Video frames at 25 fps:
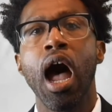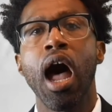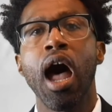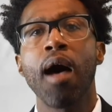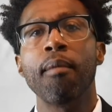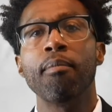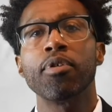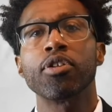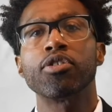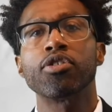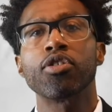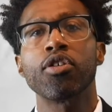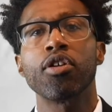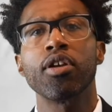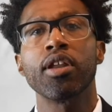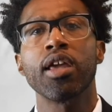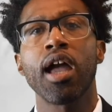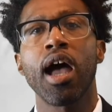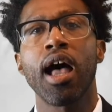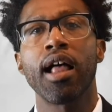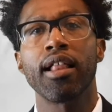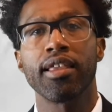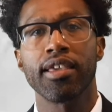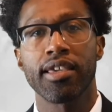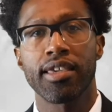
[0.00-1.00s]
I'm
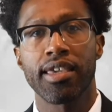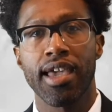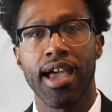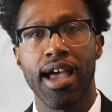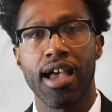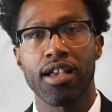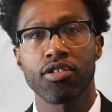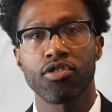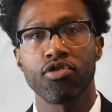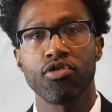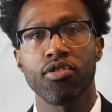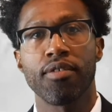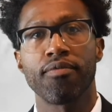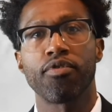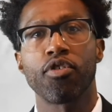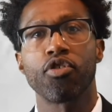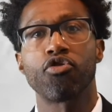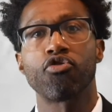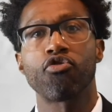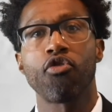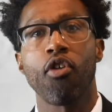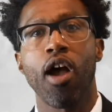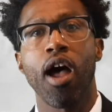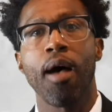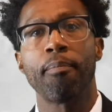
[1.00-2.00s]
attorney Ali Kassahun of the
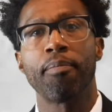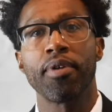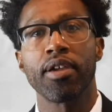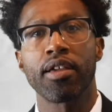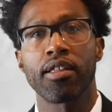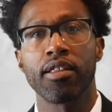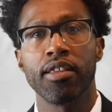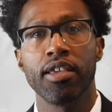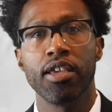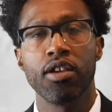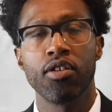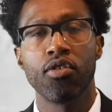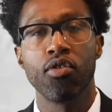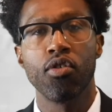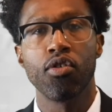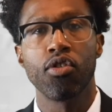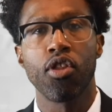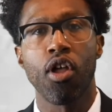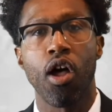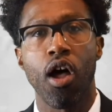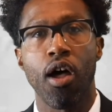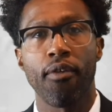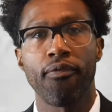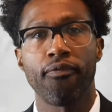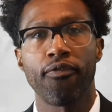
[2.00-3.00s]
Tropic Legal
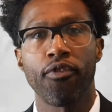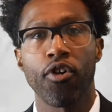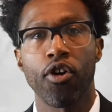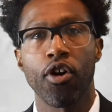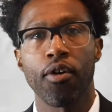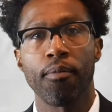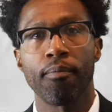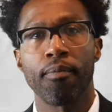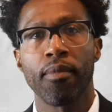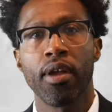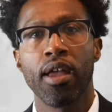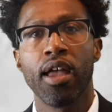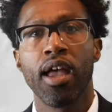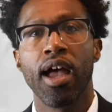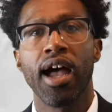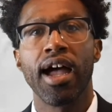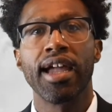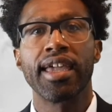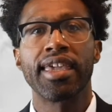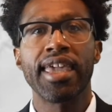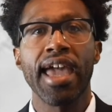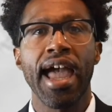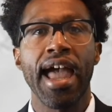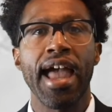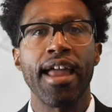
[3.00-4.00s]
Law Firm.
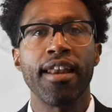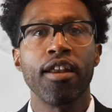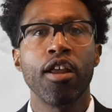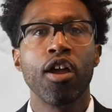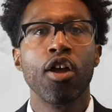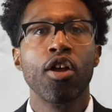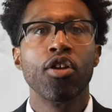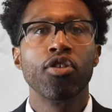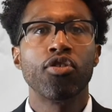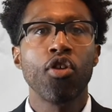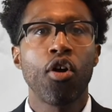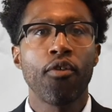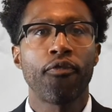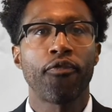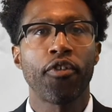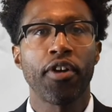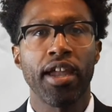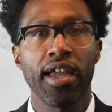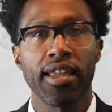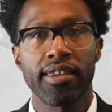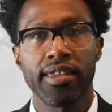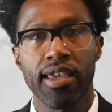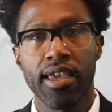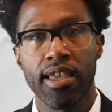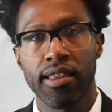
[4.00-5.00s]
Again, don't
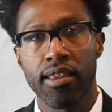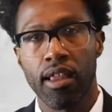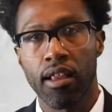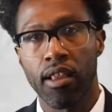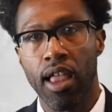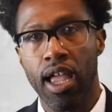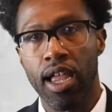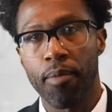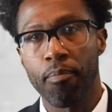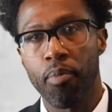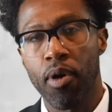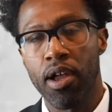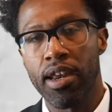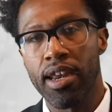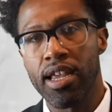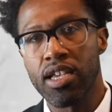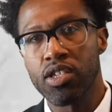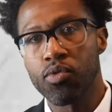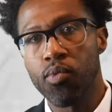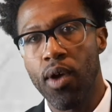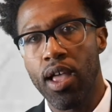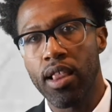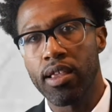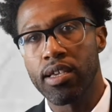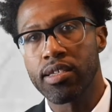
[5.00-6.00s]
forget to hit the like button
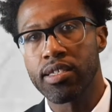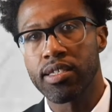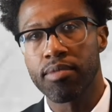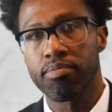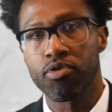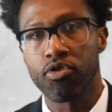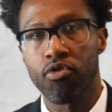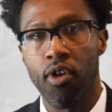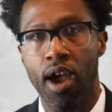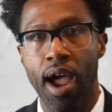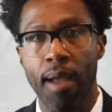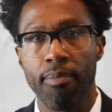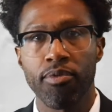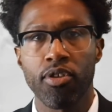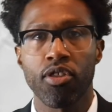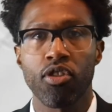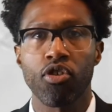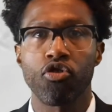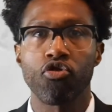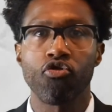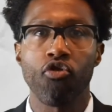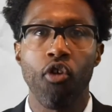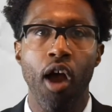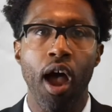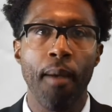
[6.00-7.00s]
as well as subscribe to
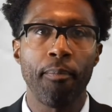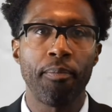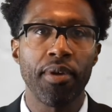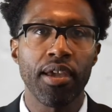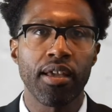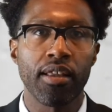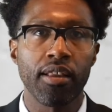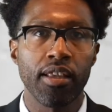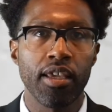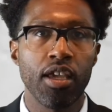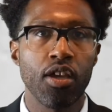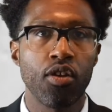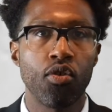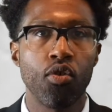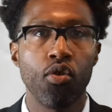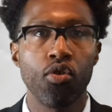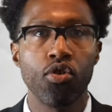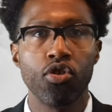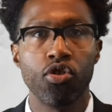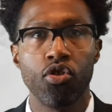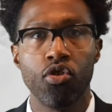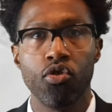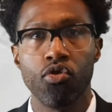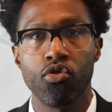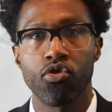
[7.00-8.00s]
the Tropic Legal
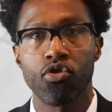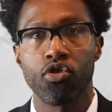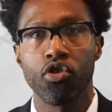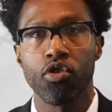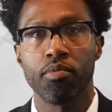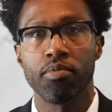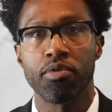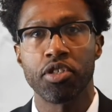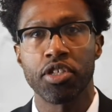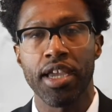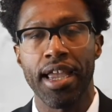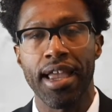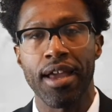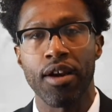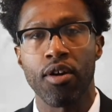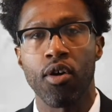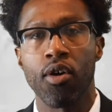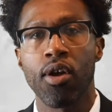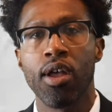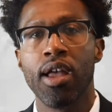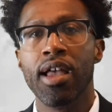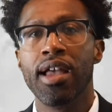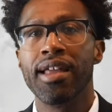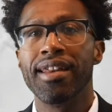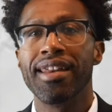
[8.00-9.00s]
YouTube
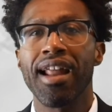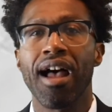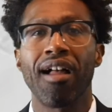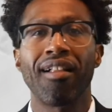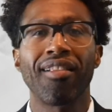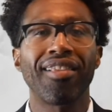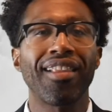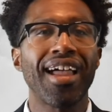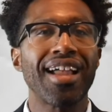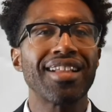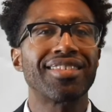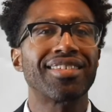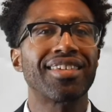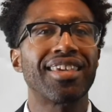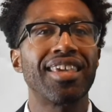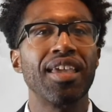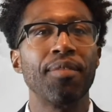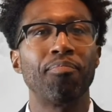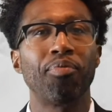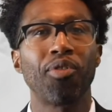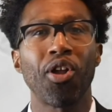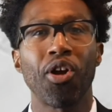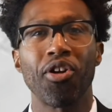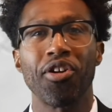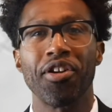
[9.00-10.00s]
channel. Now let's
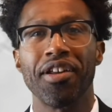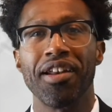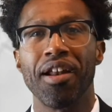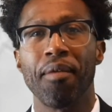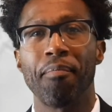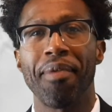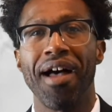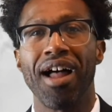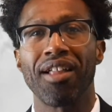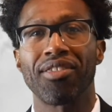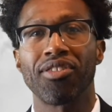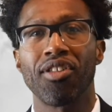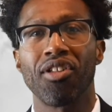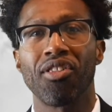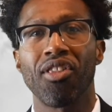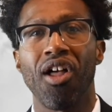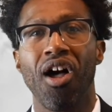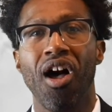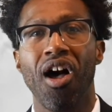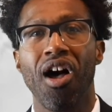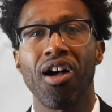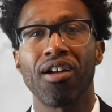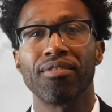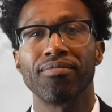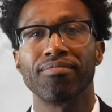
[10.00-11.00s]
keep learning about the
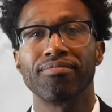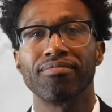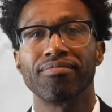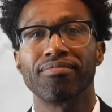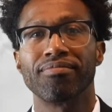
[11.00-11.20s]
law.